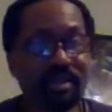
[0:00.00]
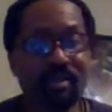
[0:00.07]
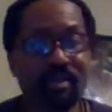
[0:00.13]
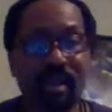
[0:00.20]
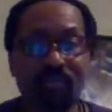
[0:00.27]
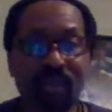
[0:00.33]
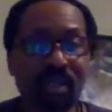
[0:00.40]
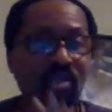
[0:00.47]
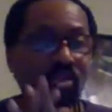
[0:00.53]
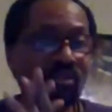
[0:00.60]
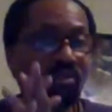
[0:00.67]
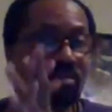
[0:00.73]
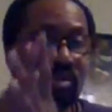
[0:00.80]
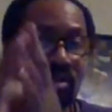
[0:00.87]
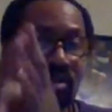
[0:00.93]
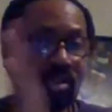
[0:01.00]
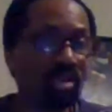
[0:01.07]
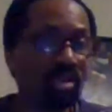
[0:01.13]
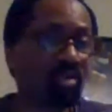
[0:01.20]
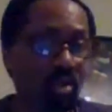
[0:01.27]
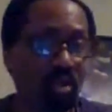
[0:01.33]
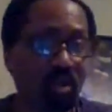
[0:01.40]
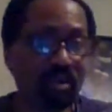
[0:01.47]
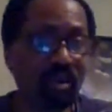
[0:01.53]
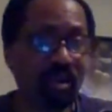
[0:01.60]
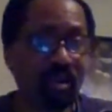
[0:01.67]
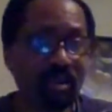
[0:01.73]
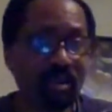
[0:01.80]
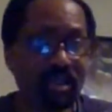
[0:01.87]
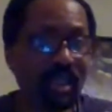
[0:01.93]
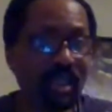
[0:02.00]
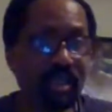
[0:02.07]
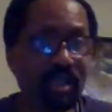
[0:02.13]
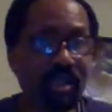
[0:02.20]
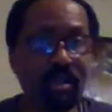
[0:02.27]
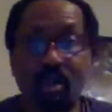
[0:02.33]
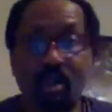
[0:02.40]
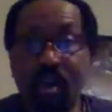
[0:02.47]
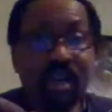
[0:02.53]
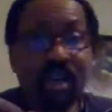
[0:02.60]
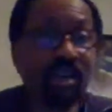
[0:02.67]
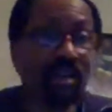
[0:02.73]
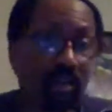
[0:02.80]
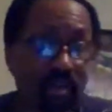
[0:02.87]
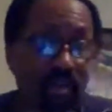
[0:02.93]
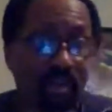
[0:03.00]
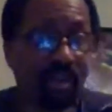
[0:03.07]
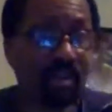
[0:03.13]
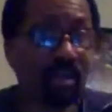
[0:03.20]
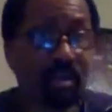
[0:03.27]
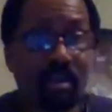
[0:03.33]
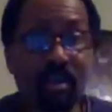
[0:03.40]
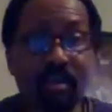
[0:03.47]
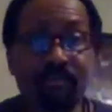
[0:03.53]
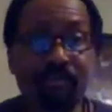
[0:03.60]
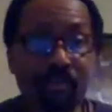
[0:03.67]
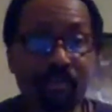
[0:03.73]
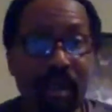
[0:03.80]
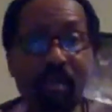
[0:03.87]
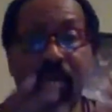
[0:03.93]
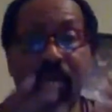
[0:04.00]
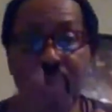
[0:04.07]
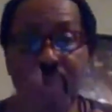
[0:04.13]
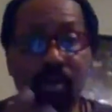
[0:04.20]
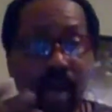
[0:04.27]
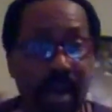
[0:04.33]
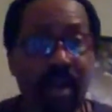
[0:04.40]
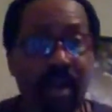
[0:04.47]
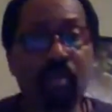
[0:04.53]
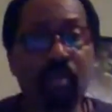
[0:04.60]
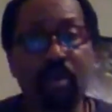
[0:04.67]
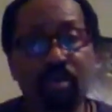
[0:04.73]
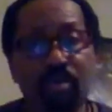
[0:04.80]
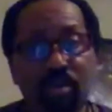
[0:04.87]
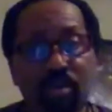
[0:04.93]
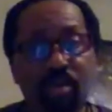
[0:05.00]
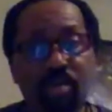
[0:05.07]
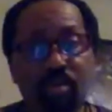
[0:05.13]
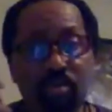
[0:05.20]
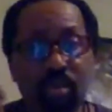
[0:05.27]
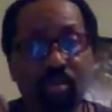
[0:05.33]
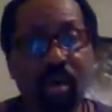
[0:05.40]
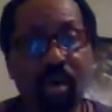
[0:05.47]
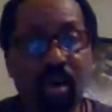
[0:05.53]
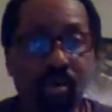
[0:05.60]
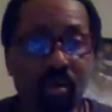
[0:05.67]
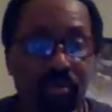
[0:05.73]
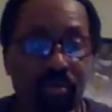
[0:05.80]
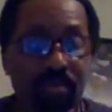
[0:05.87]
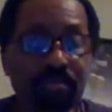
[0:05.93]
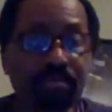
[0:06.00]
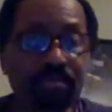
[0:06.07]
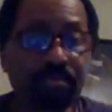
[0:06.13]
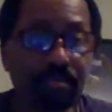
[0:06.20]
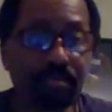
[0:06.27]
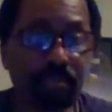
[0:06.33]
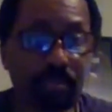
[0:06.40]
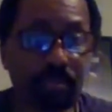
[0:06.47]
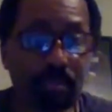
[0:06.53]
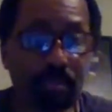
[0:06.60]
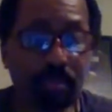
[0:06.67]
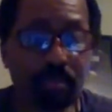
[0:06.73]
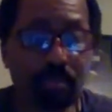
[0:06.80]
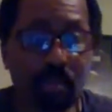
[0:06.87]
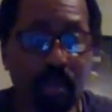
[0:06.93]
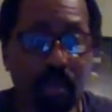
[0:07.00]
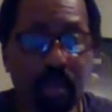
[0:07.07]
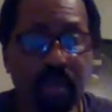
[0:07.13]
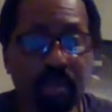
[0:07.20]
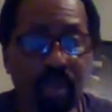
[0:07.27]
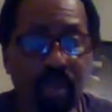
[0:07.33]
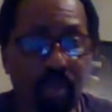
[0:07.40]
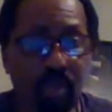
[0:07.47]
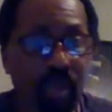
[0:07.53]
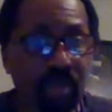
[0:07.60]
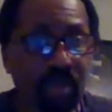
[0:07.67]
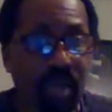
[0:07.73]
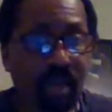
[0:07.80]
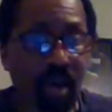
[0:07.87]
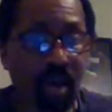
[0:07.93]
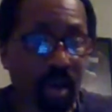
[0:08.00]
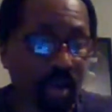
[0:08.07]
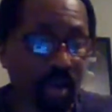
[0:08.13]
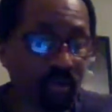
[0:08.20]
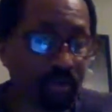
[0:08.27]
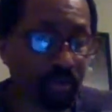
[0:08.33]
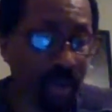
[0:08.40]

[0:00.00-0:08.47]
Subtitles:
I'm not sure if I'm gonna do 2 on Sunday or any on Sunday, but I am going to do 2 tomorrow. So I want to thank all of you for being